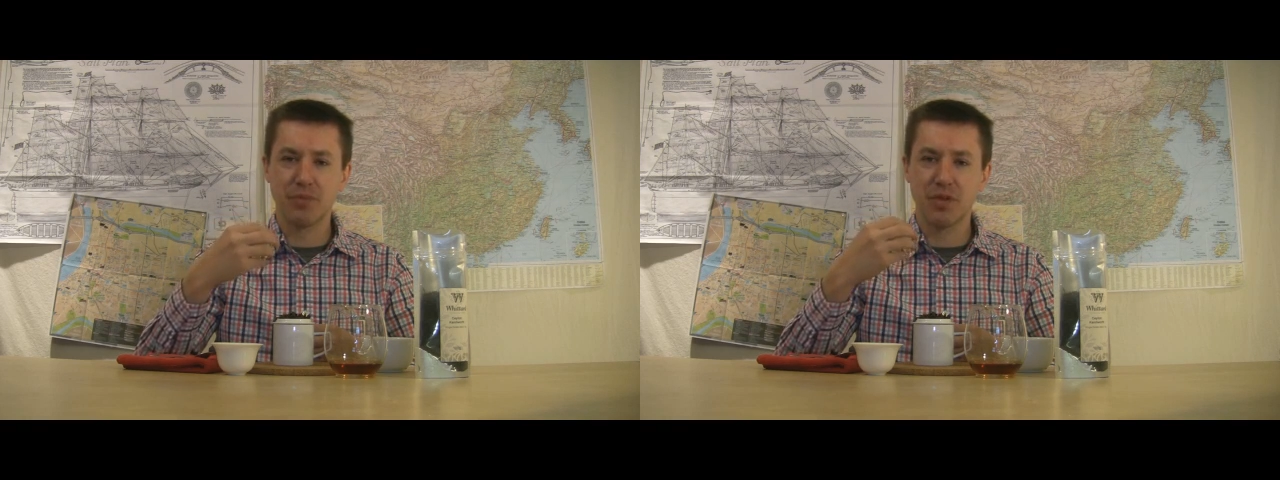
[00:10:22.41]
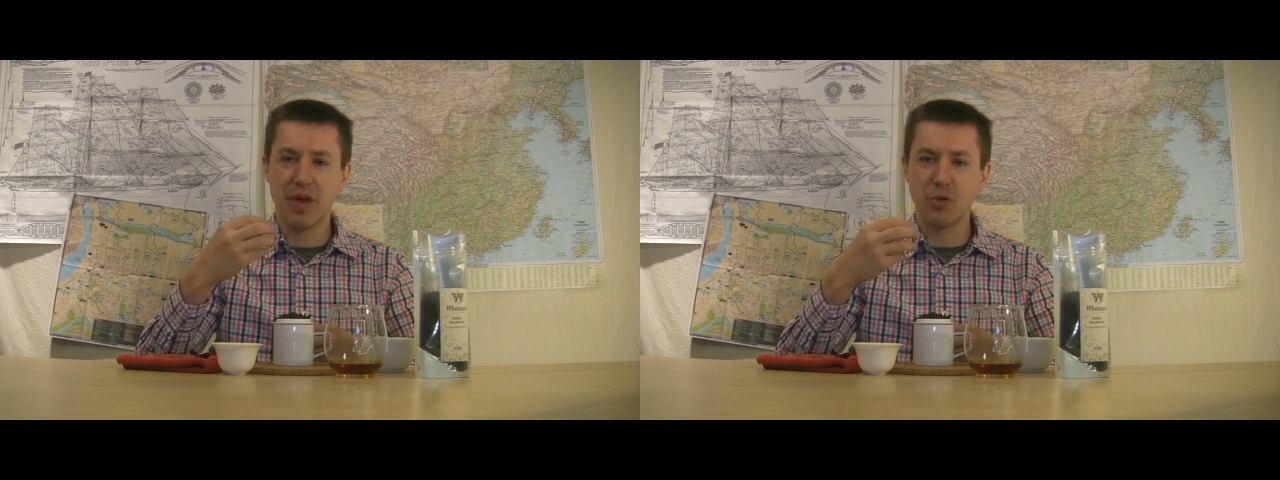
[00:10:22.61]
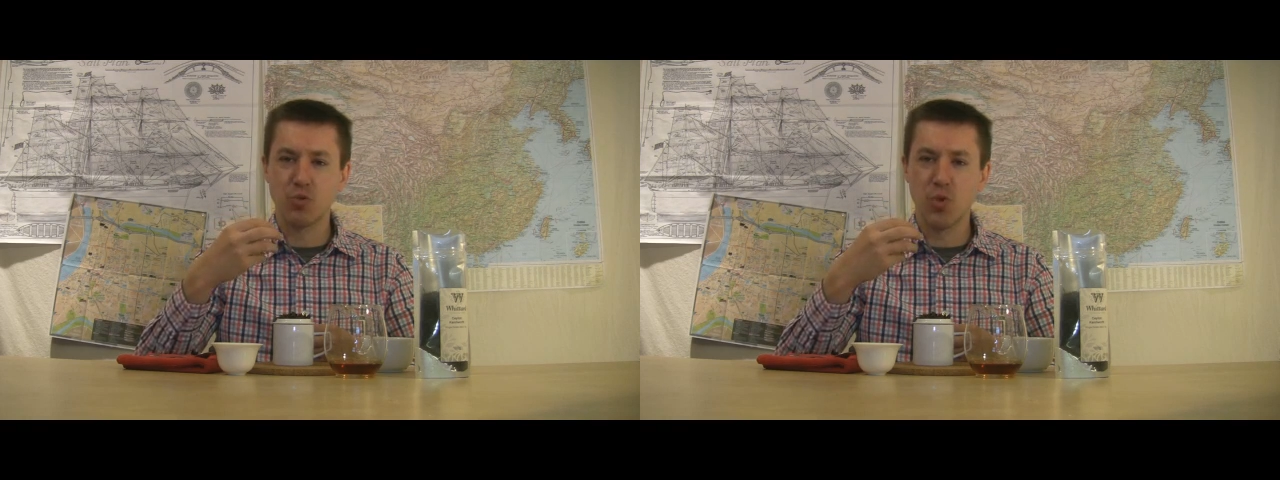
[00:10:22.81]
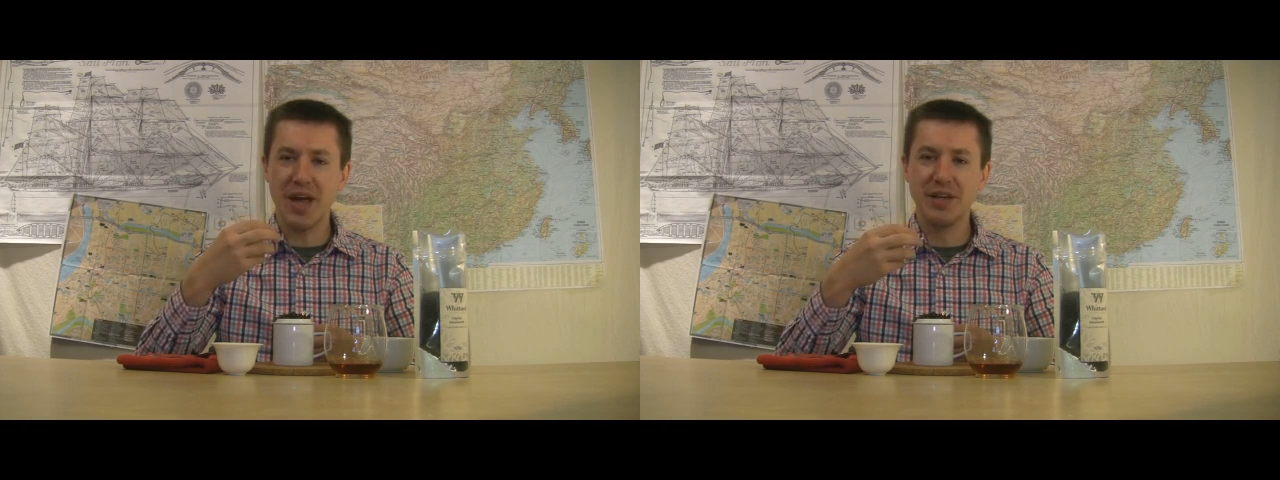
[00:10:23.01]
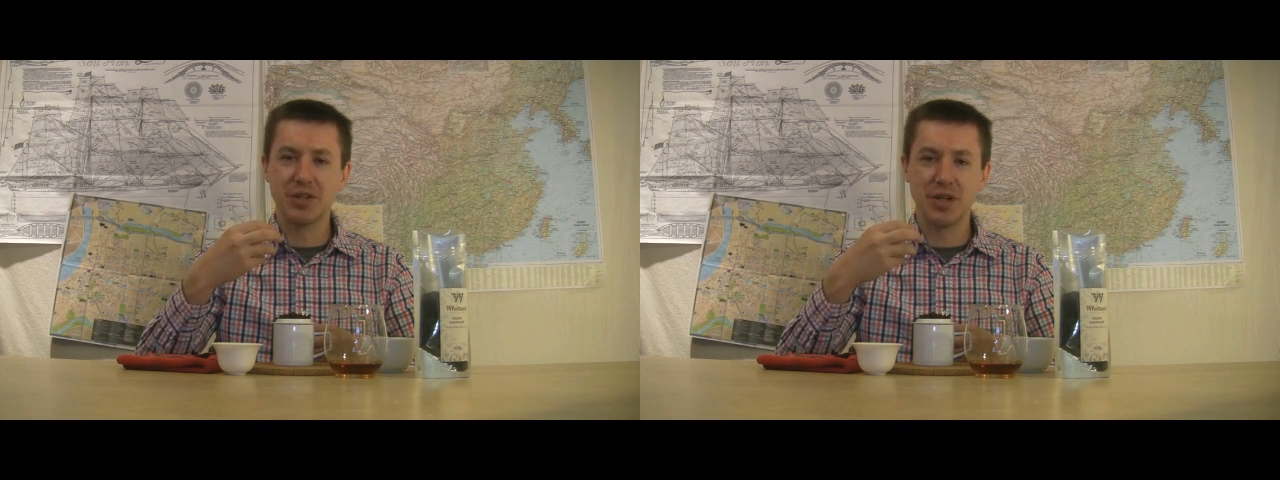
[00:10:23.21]
that
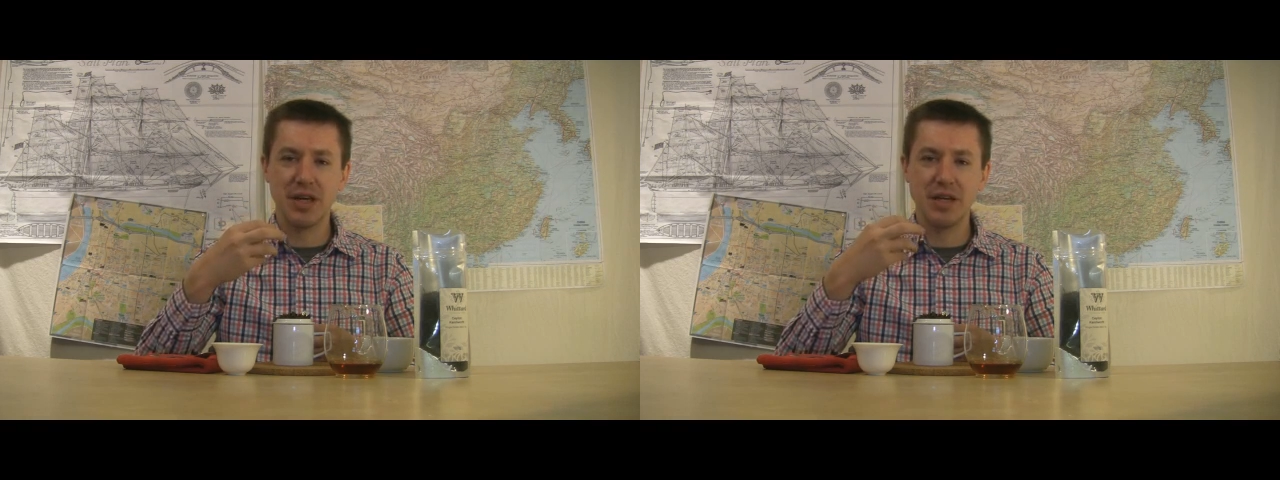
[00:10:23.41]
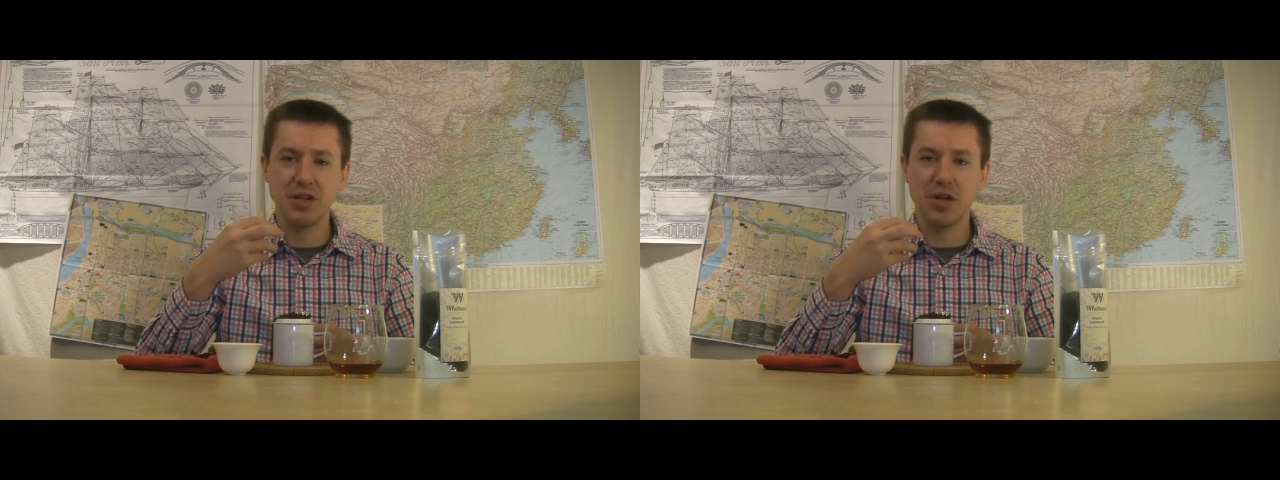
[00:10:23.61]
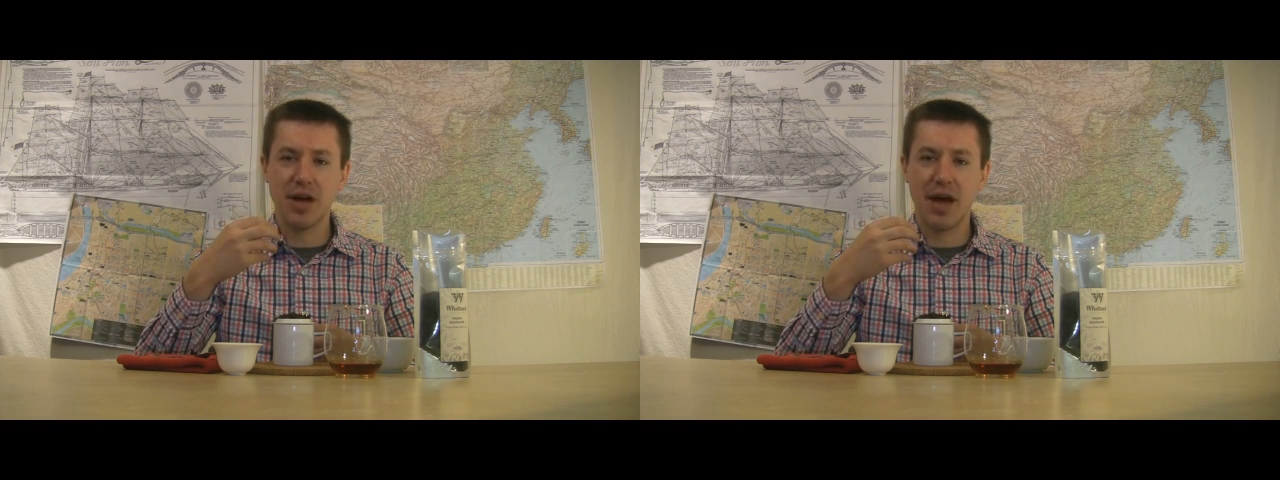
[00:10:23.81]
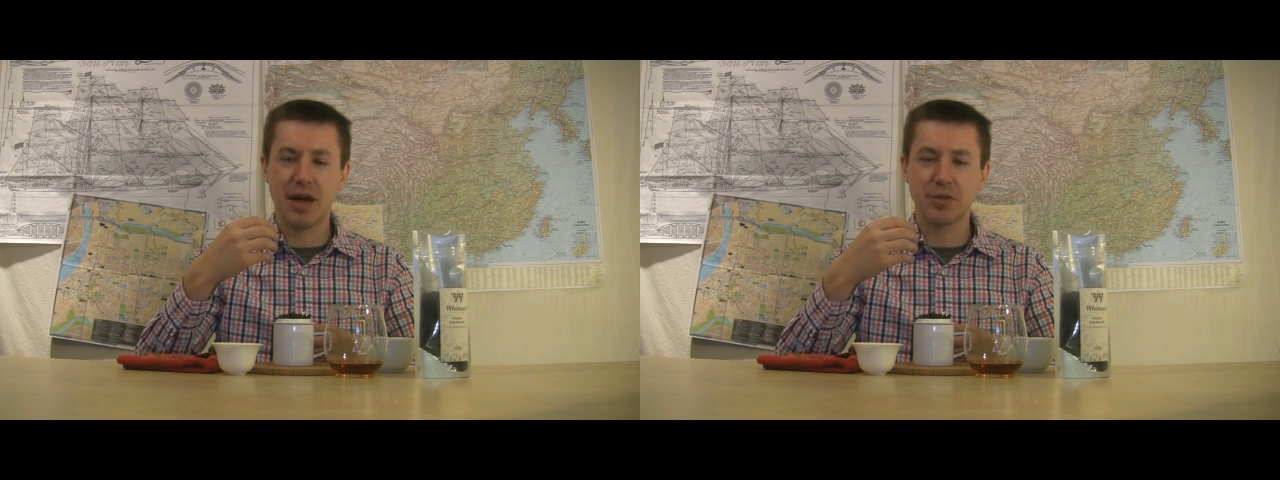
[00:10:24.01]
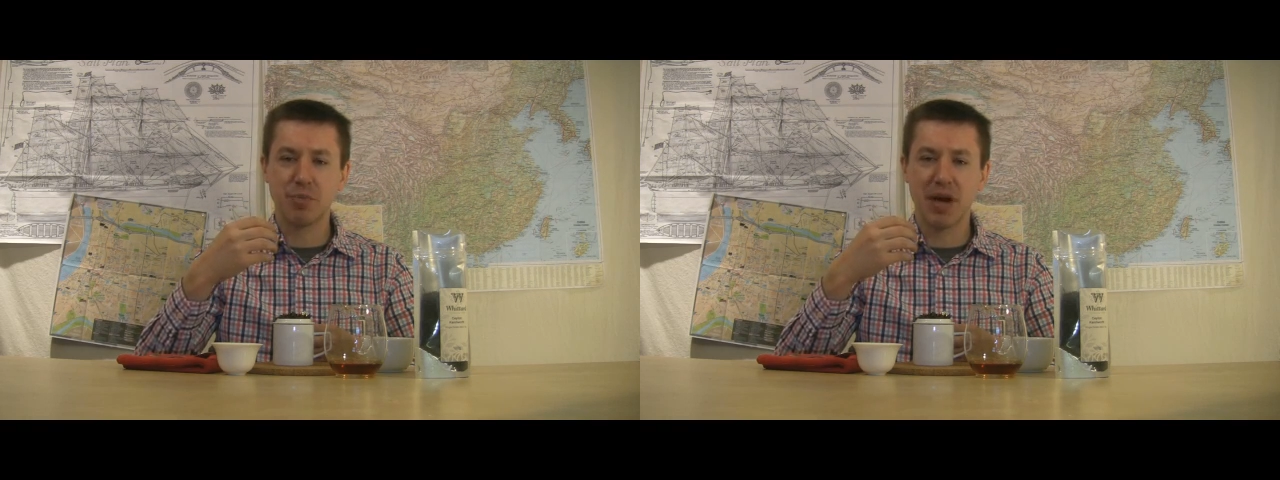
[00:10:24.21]
raisinine
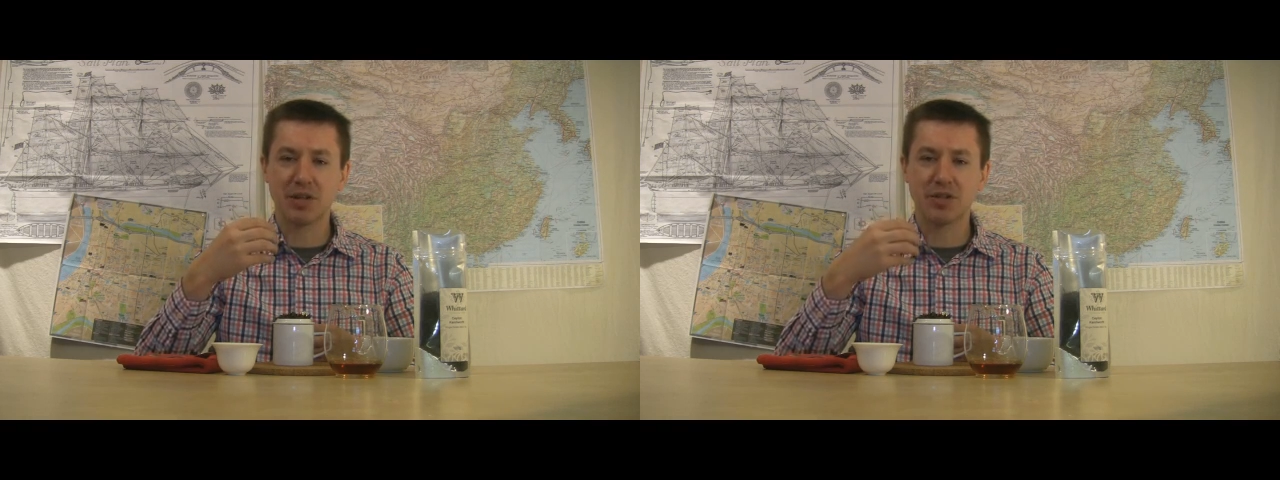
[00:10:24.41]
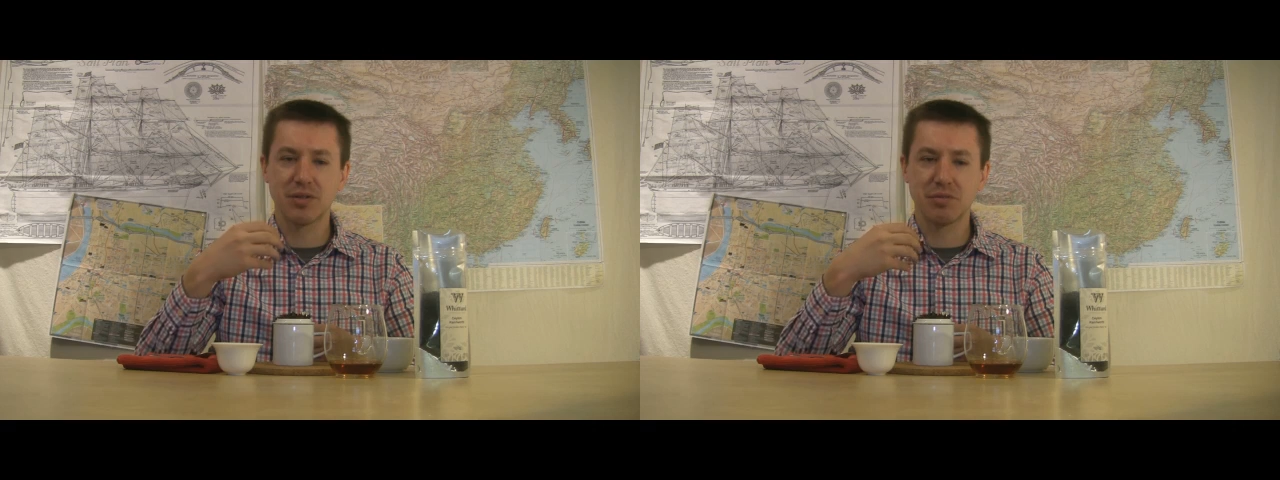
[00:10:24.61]
aspect